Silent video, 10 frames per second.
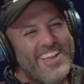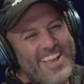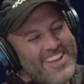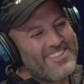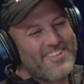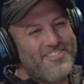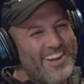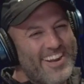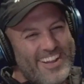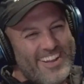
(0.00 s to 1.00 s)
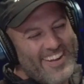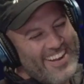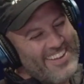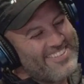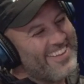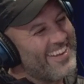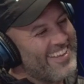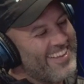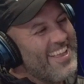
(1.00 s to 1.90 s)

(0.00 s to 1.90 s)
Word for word: yeah, right? For sure.